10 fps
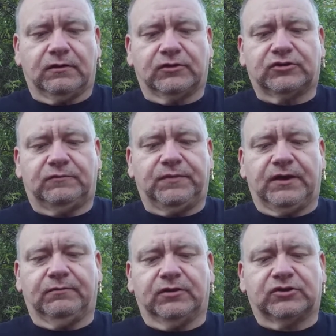should be
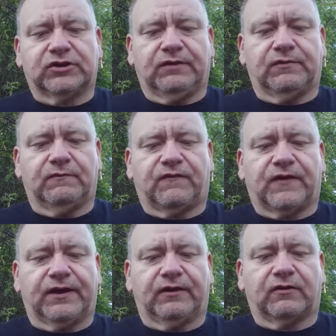able to shave them
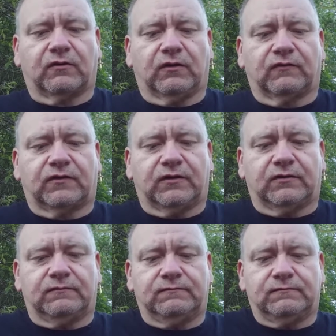fine curls to